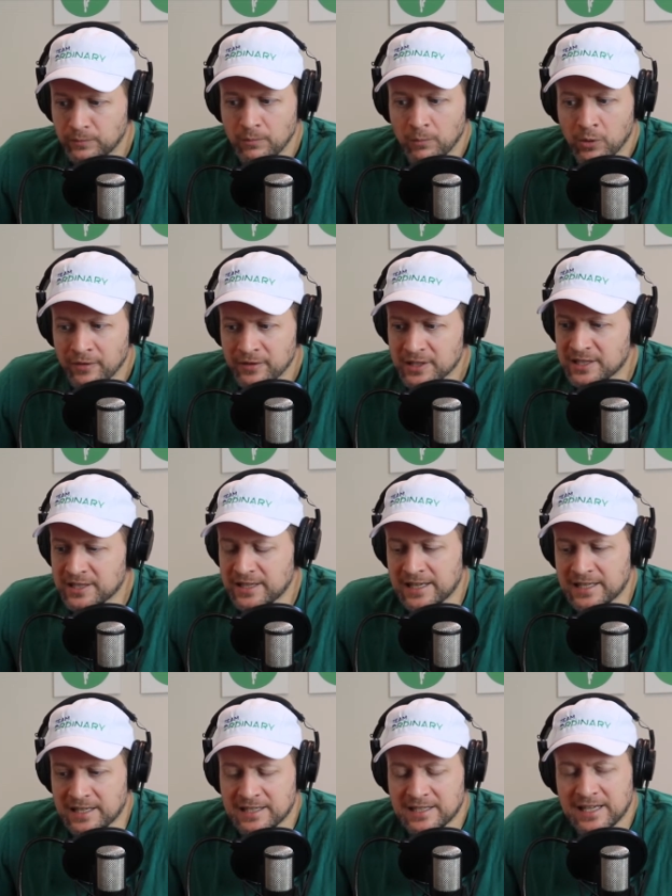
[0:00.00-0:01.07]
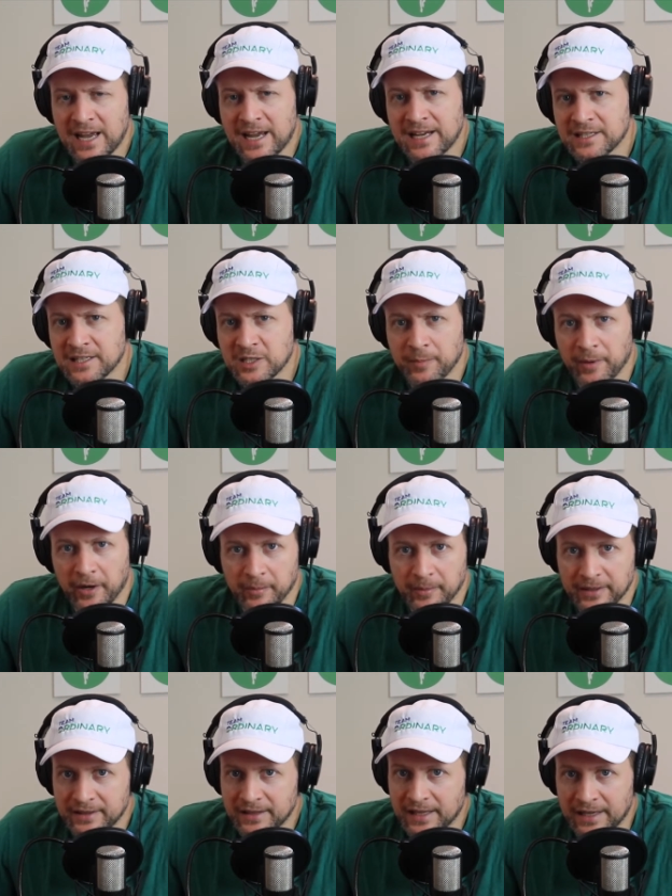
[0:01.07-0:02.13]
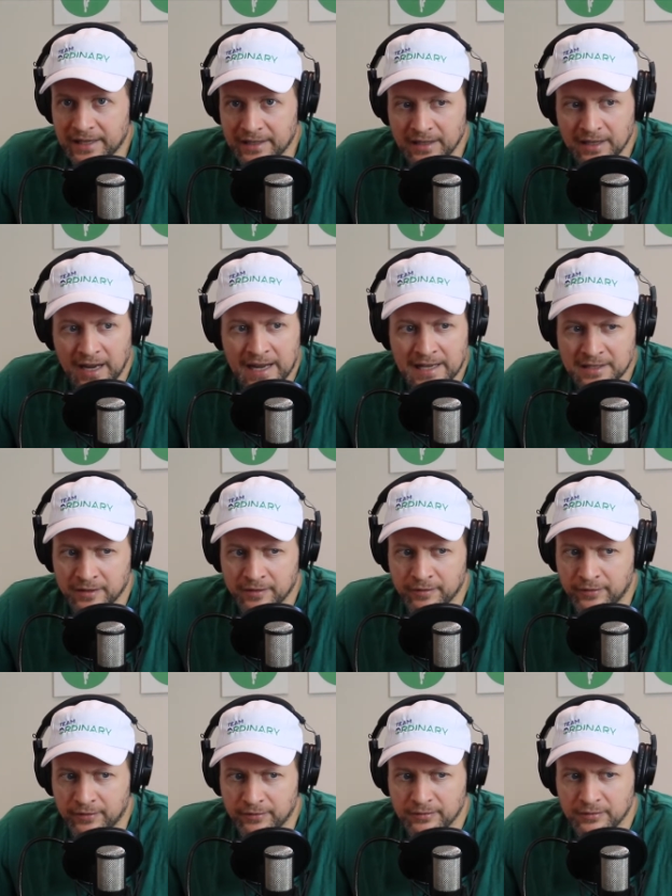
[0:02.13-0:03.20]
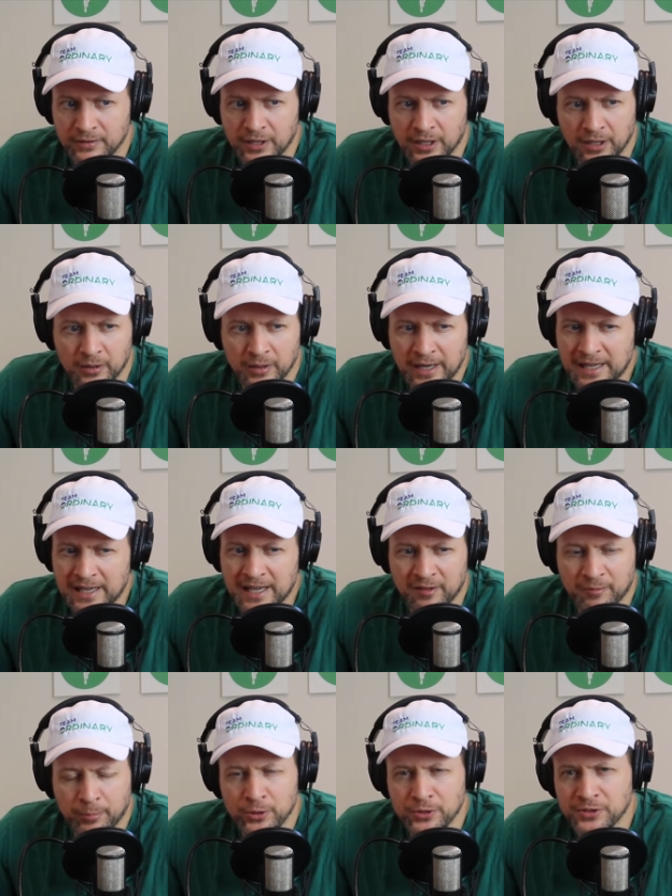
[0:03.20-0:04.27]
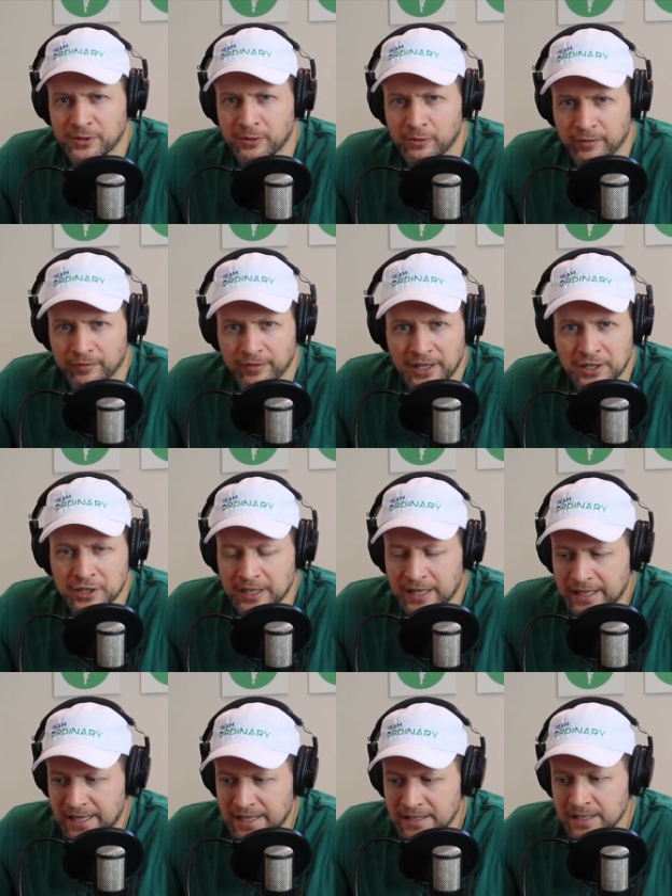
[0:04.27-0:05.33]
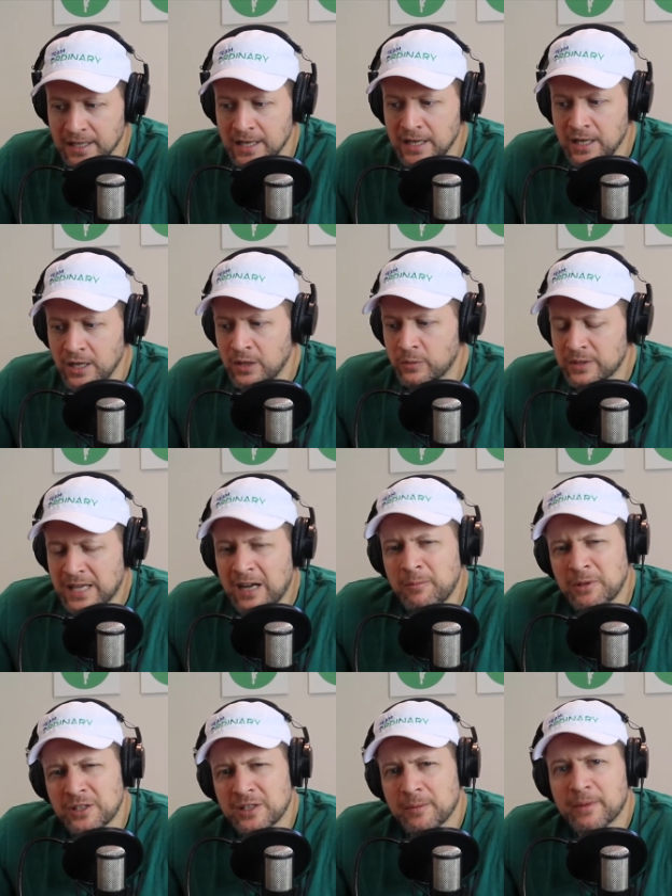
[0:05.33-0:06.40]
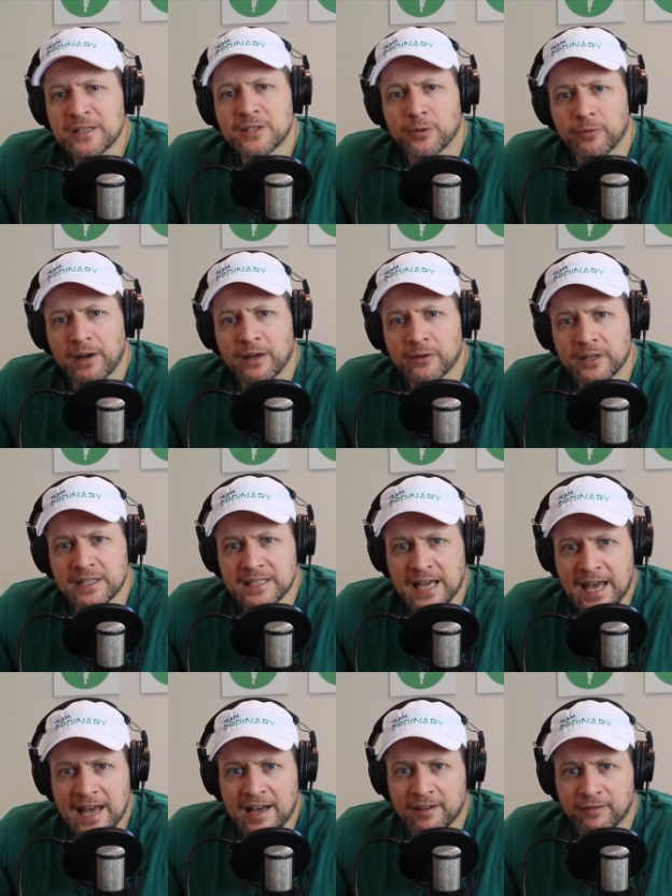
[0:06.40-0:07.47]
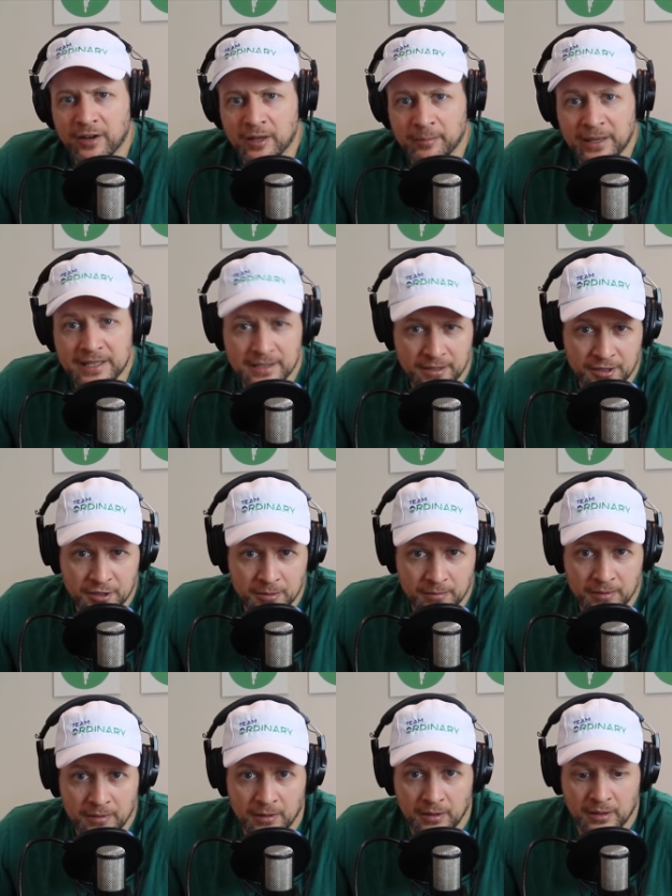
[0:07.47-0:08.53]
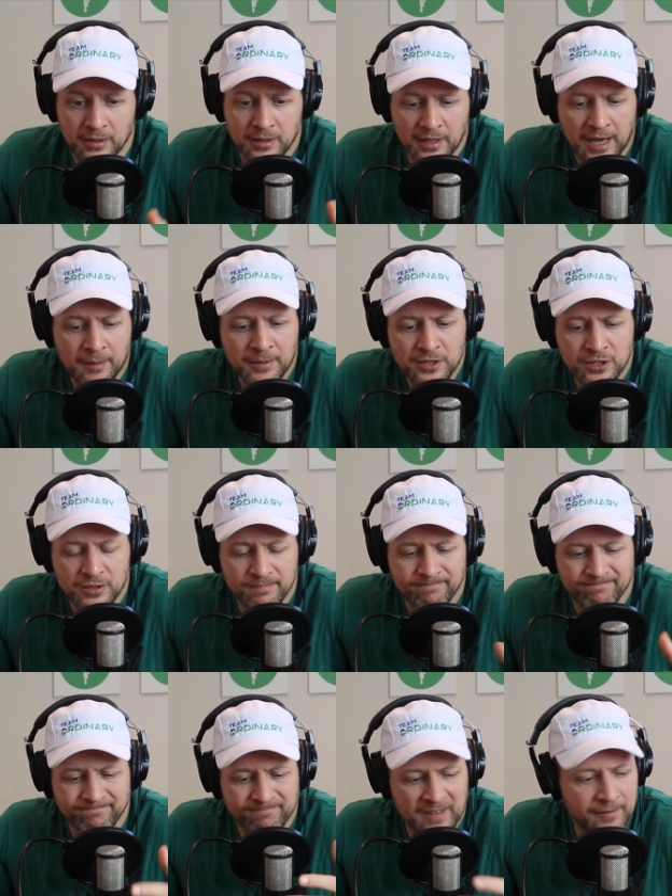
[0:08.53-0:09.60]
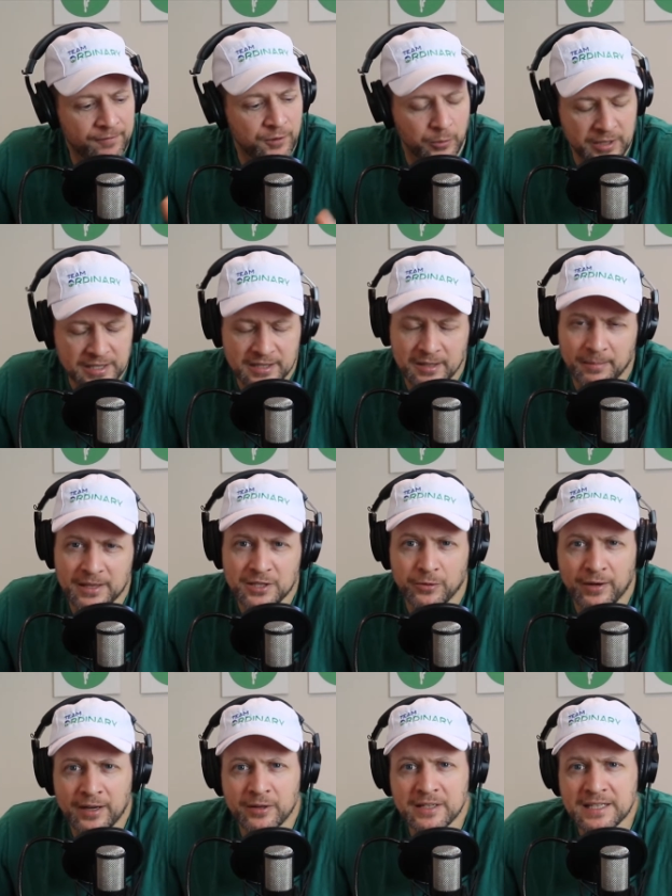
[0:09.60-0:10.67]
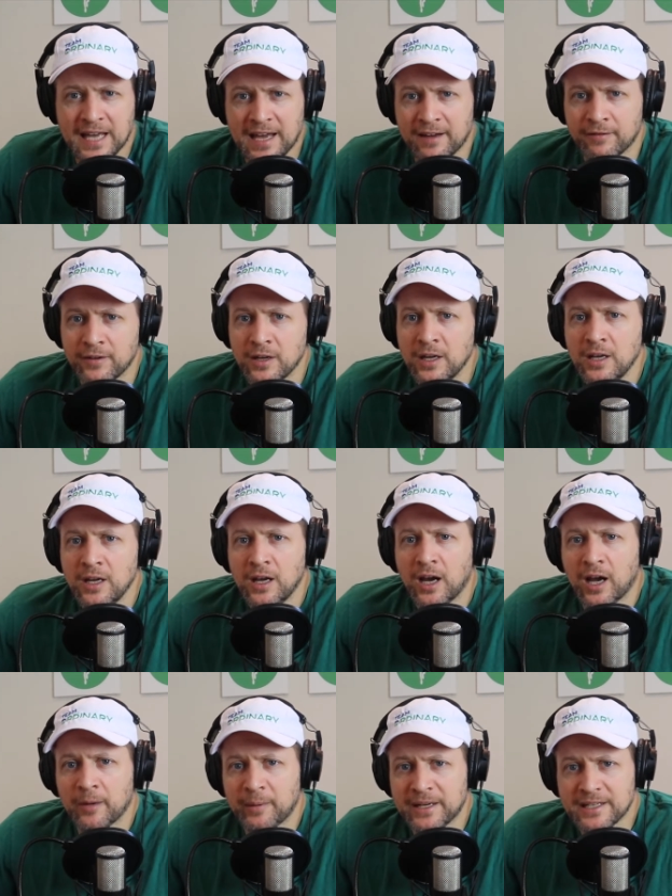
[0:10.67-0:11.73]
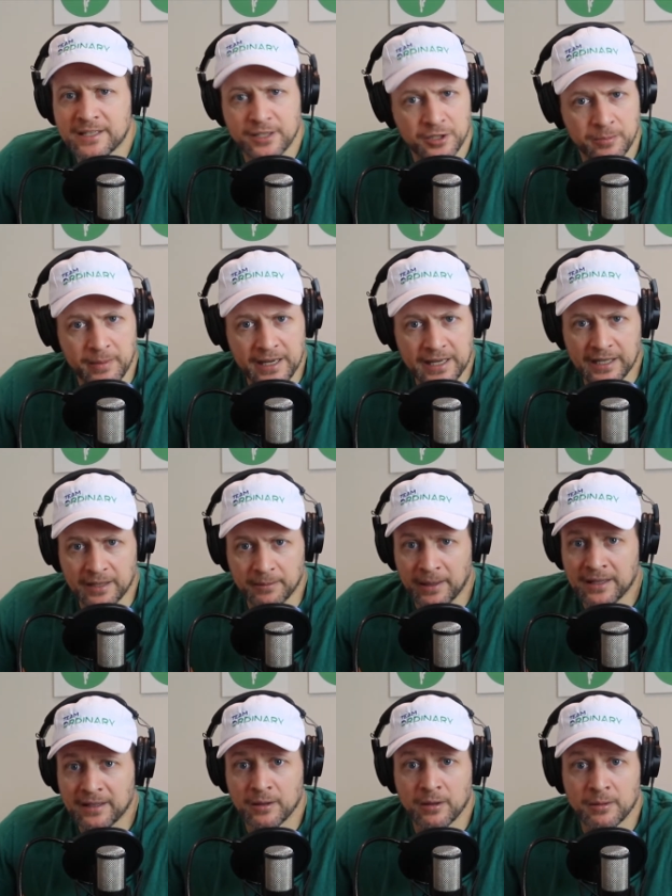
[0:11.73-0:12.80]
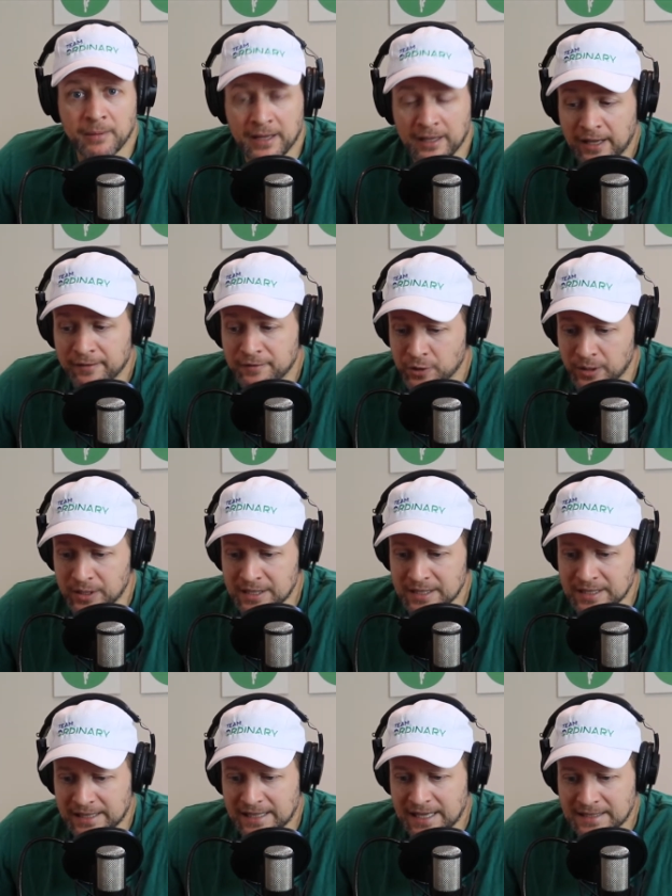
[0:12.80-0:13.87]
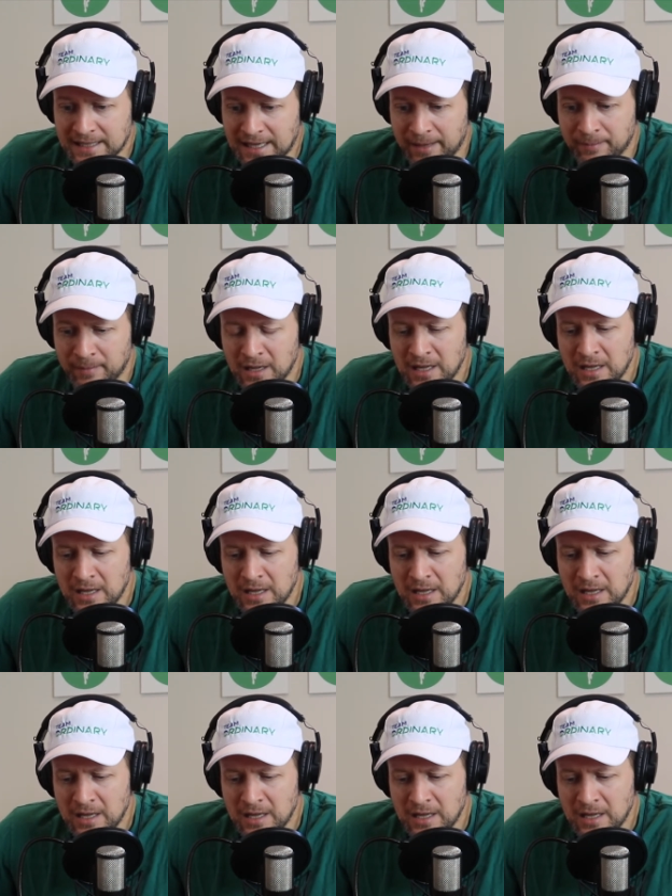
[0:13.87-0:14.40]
more of as a science experiment than as of, you know, any kind of personal reflection, I guess, was how much did my surroundings have on my decision? How much influence did my surroundings have on my decision making, my life choices at that time?